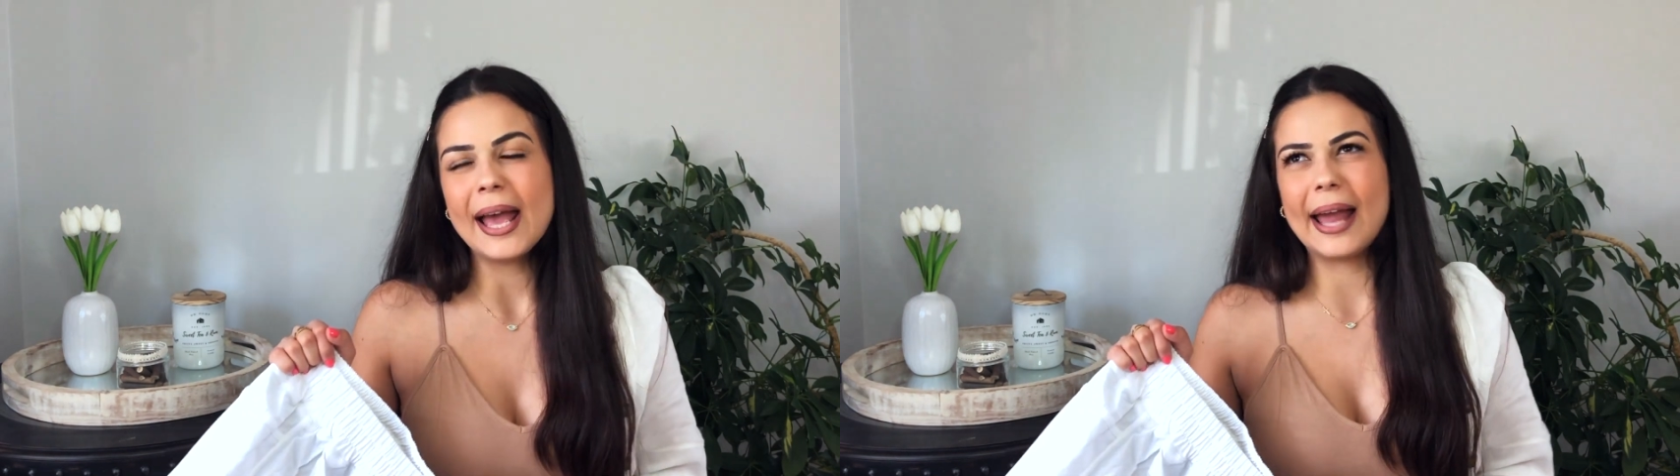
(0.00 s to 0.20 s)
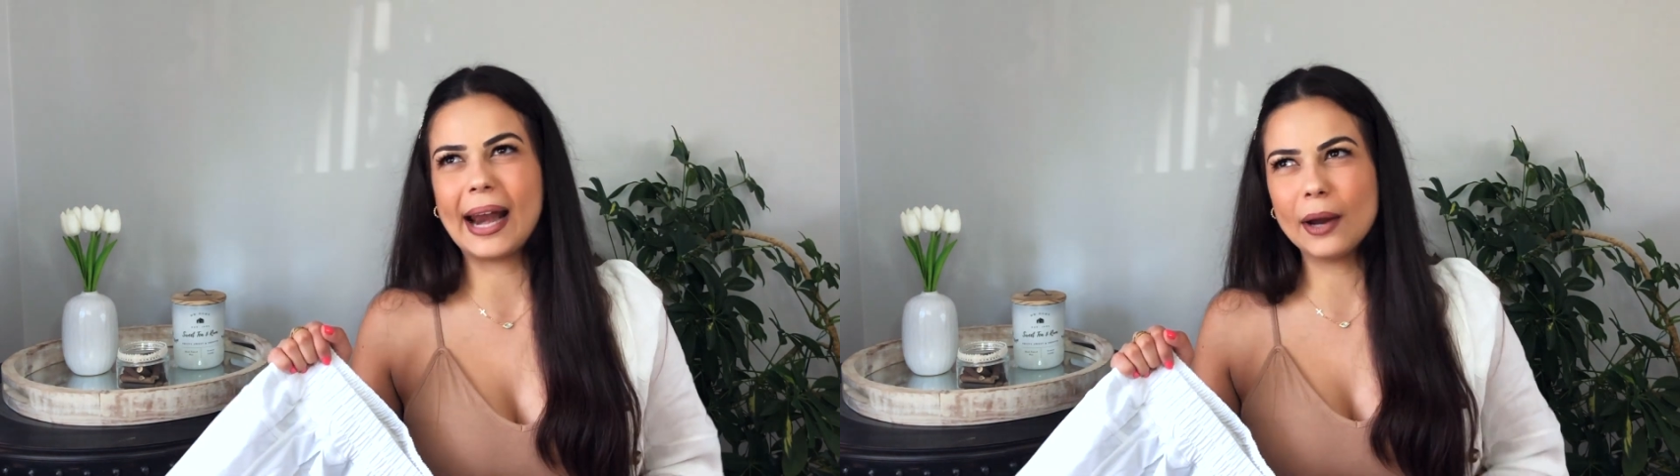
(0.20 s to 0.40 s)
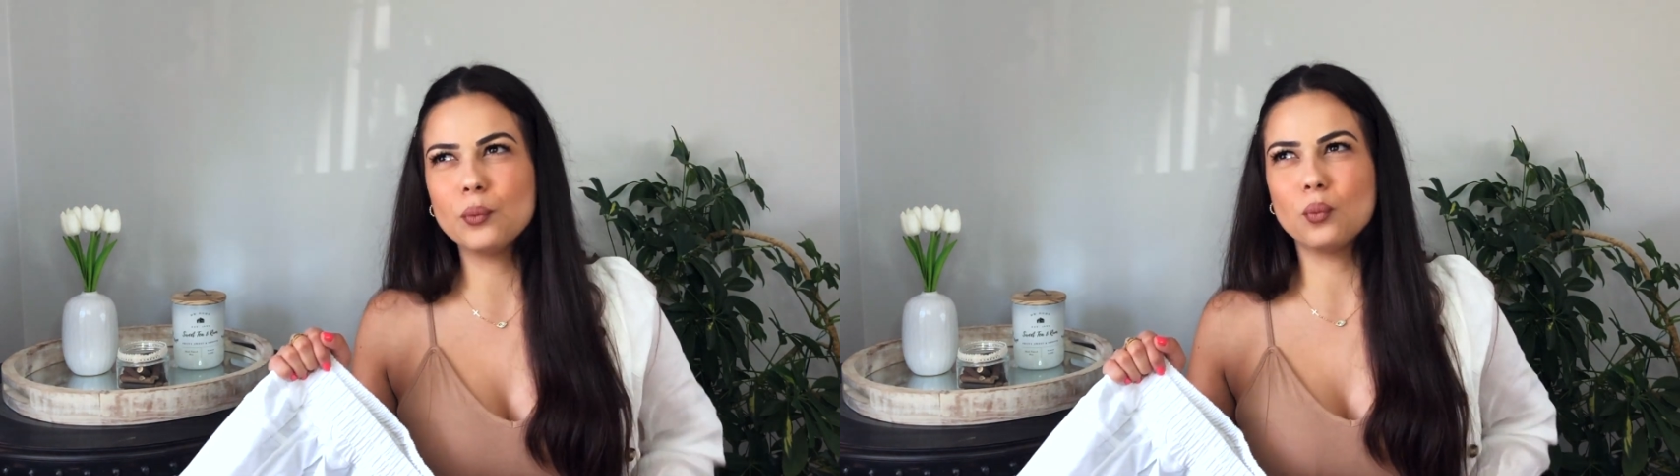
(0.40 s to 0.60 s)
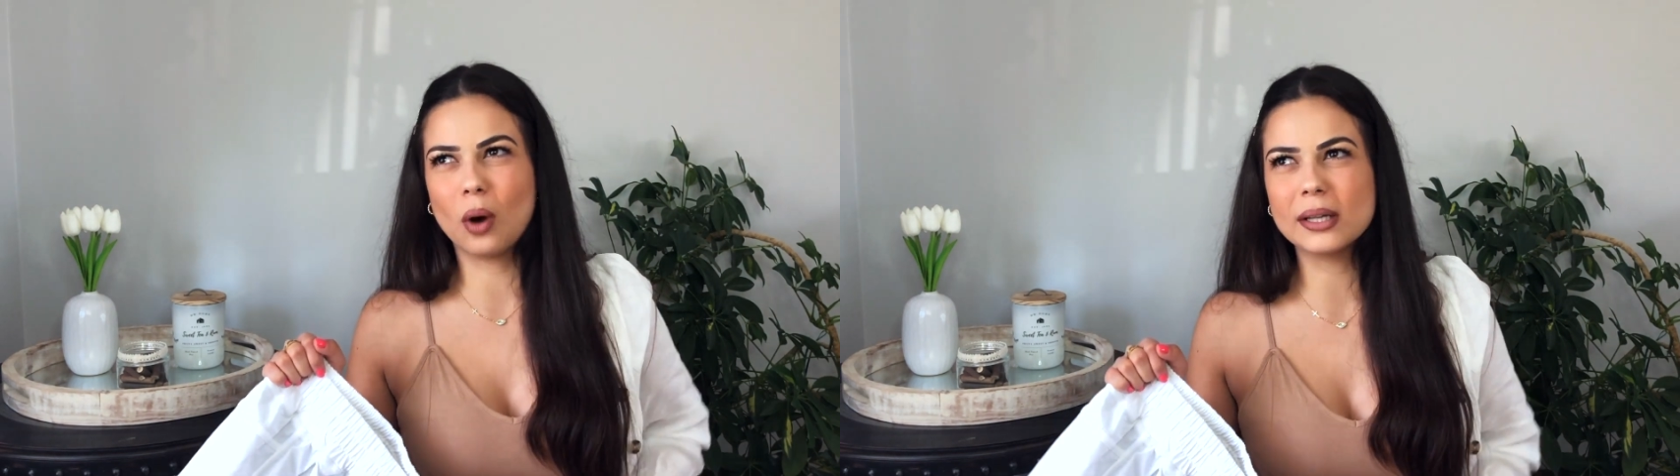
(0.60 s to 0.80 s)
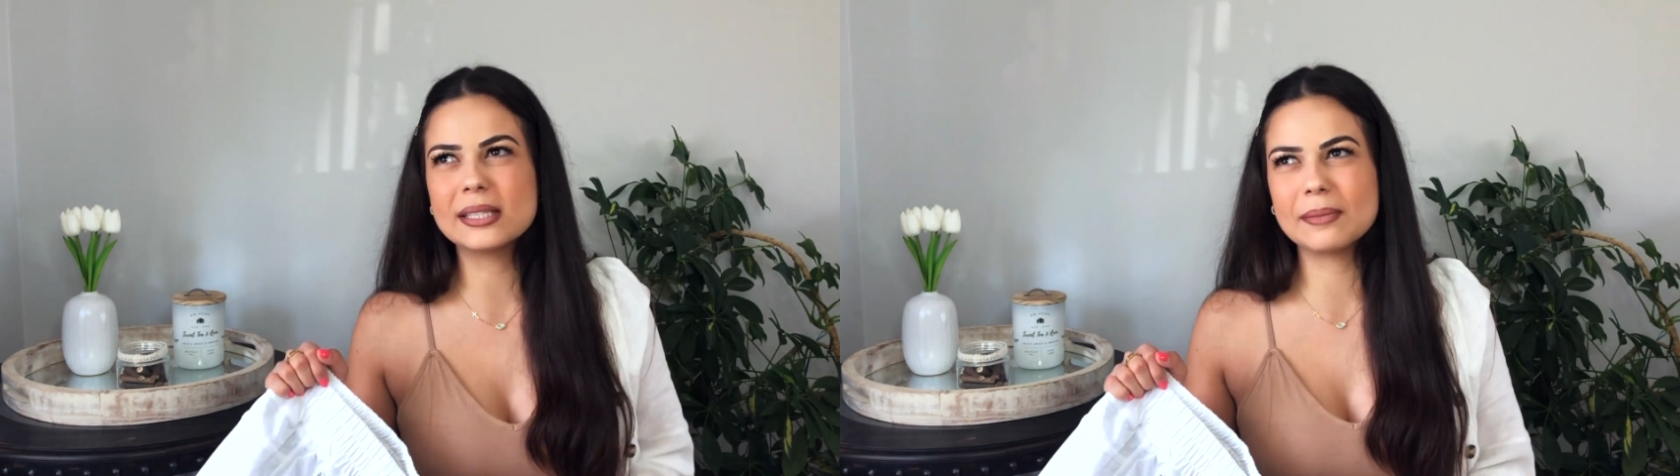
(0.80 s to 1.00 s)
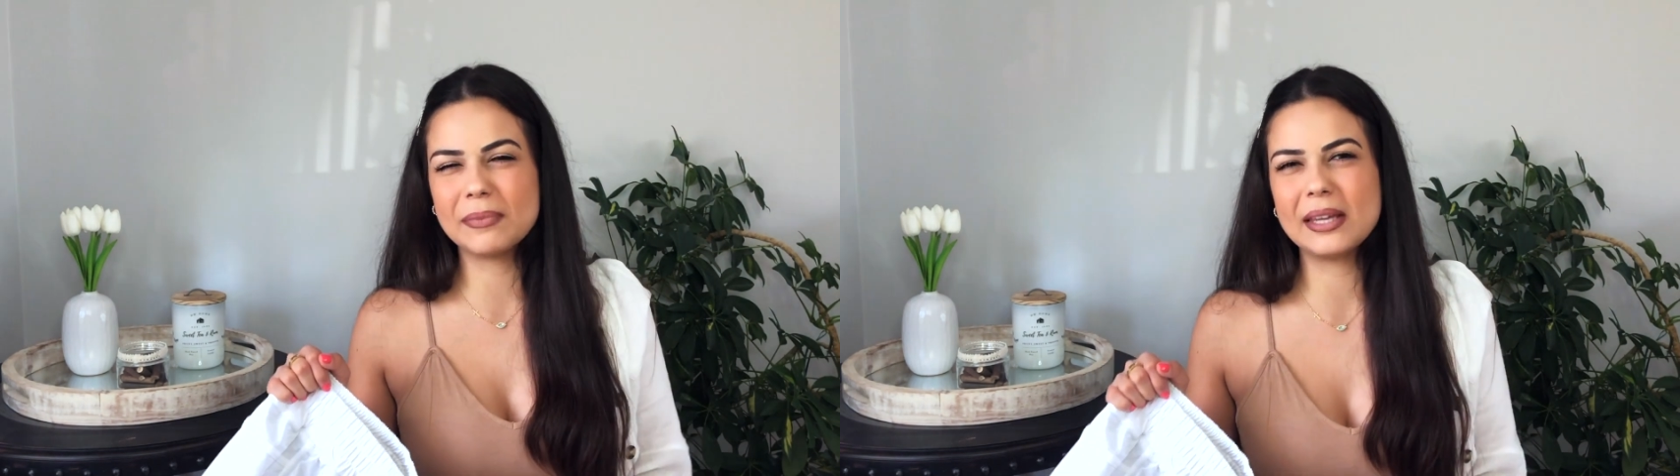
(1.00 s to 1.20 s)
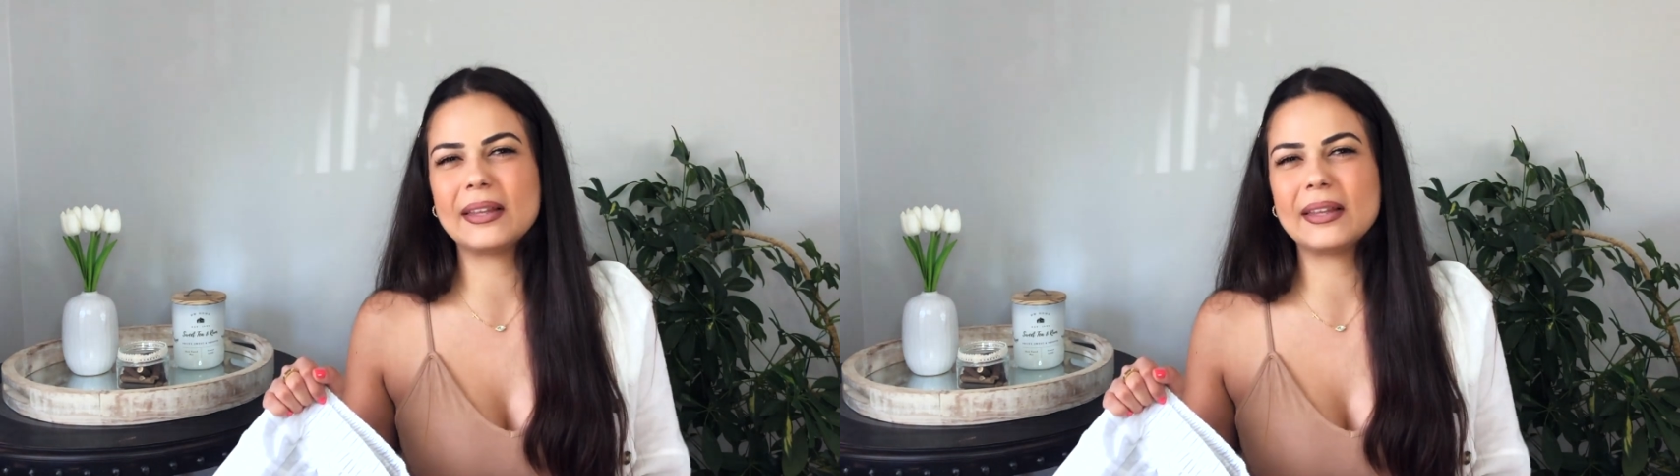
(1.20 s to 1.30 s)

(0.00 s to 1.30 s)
and I want something